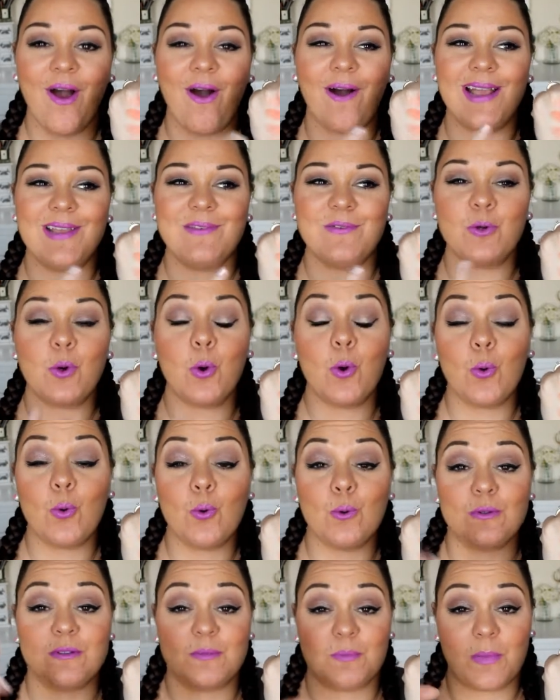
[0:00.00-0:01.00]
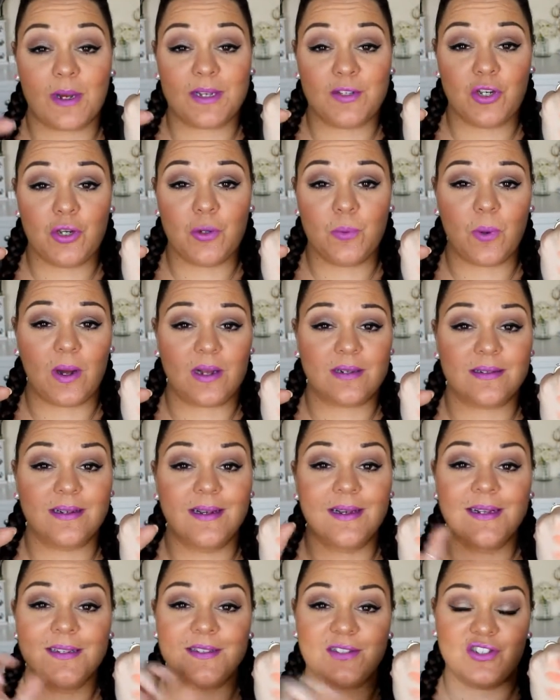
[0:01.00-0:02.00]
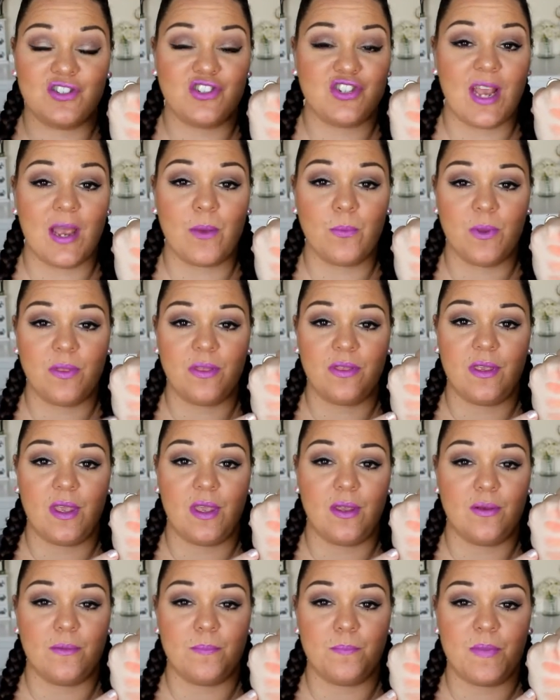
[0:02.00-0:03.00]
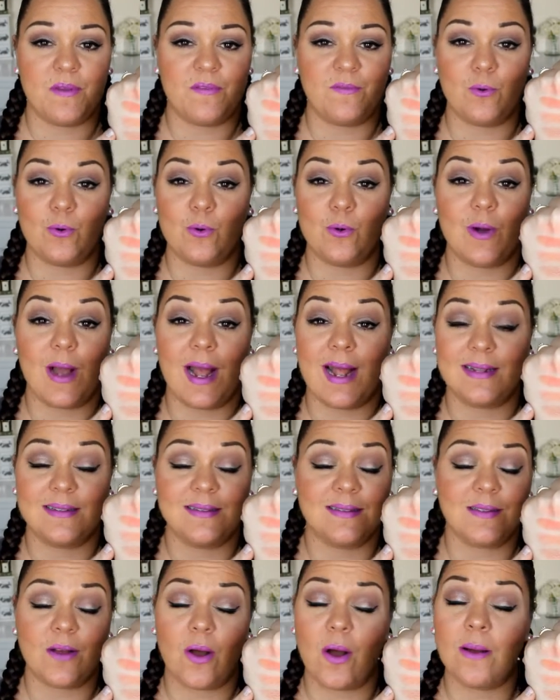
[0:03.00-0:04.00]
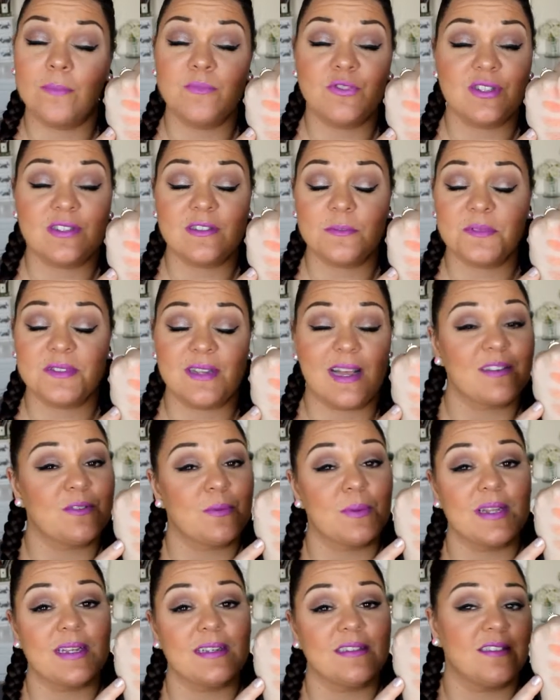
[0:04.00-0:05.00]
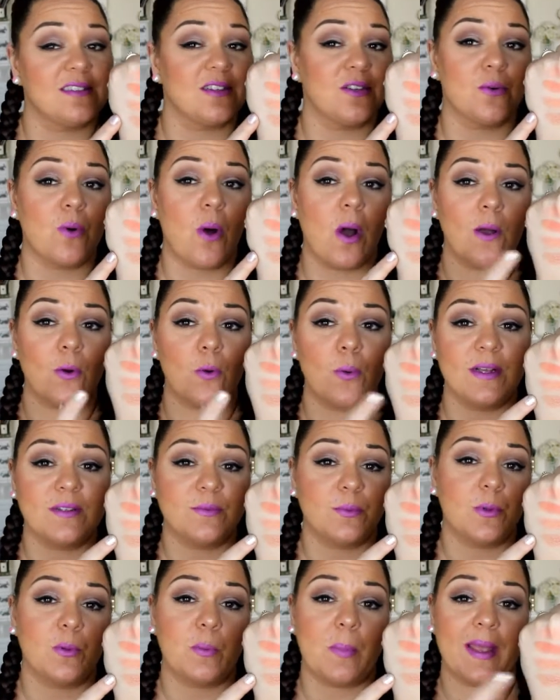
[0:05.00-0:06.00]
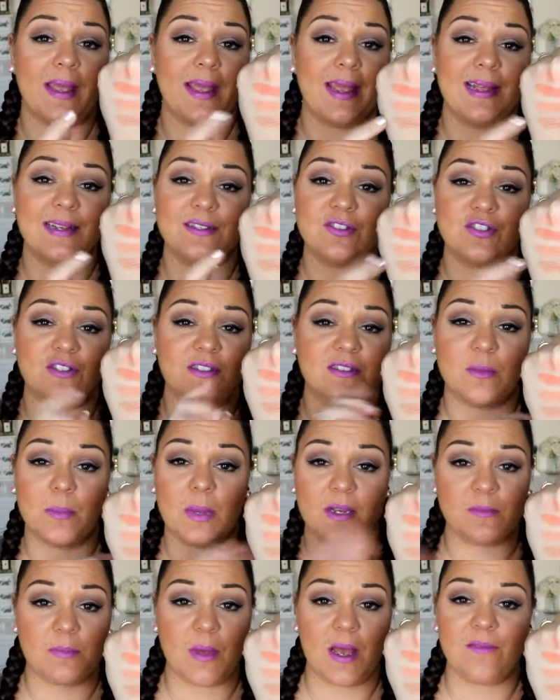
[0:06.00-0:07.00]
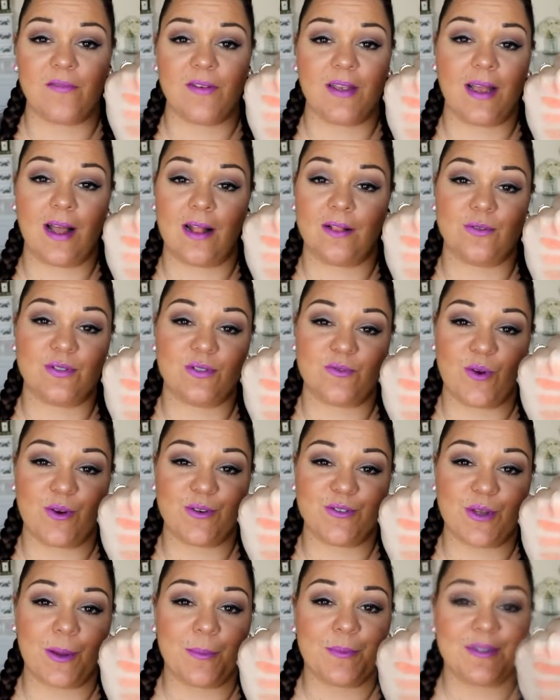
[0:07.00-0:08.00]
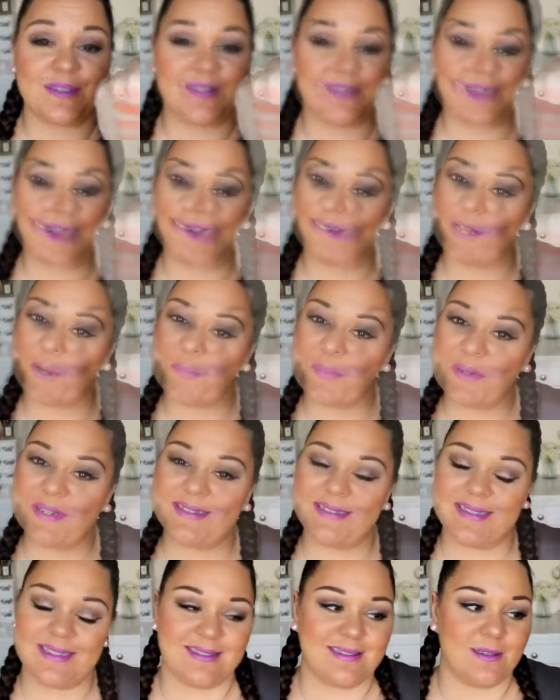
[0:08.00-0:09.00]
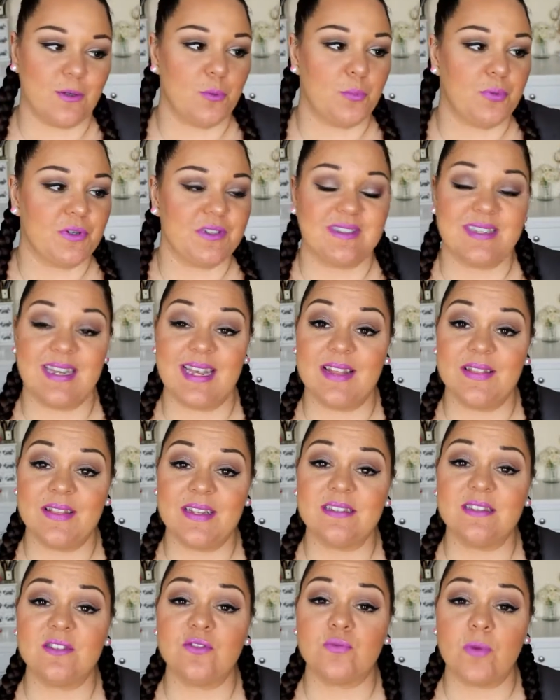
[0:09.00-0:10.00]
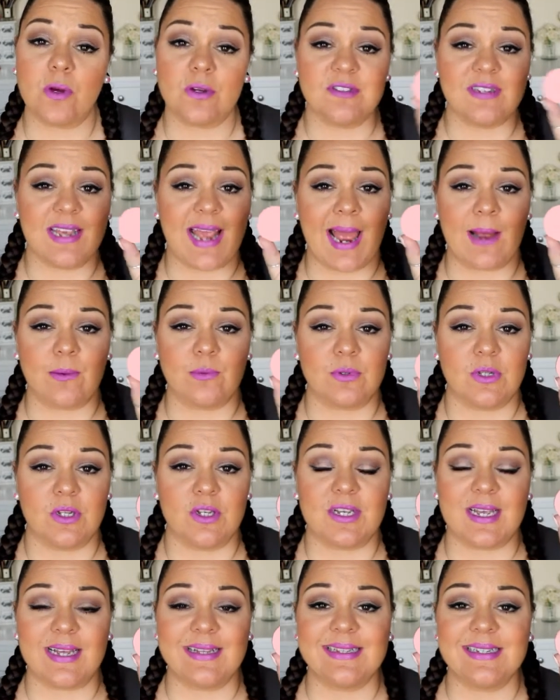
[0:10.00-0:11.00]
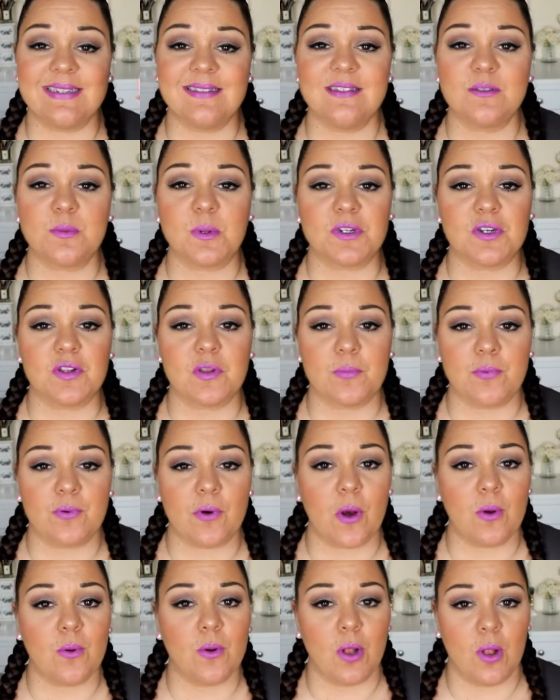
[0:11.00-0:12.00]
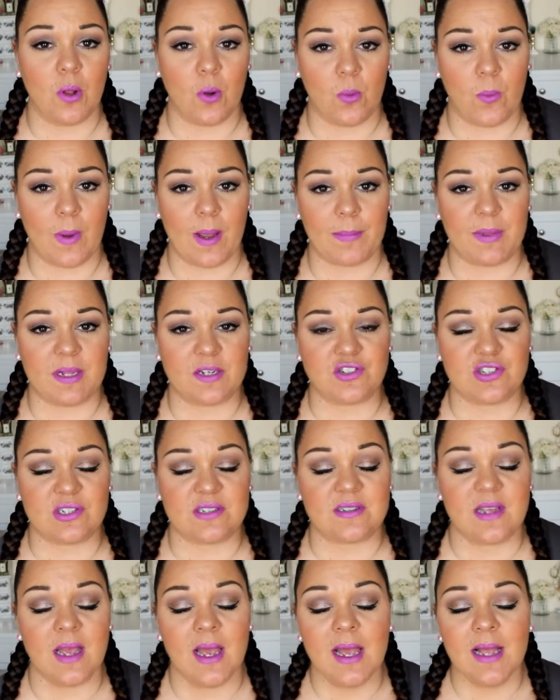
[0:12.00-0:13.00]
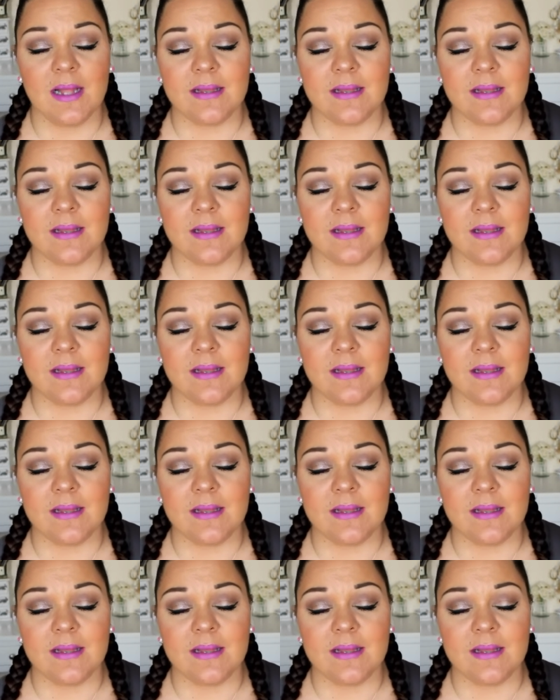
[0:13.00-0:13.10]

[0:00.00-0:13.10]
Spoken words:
I even hauled my new one to share with you before, and I'm just obsessed with it still. I always will be. It's just the most perfect colour as far as I'm concerned. So next up is this little pretty, and this is Rosy Outlook, and this is one of the Pro Longwear blushes.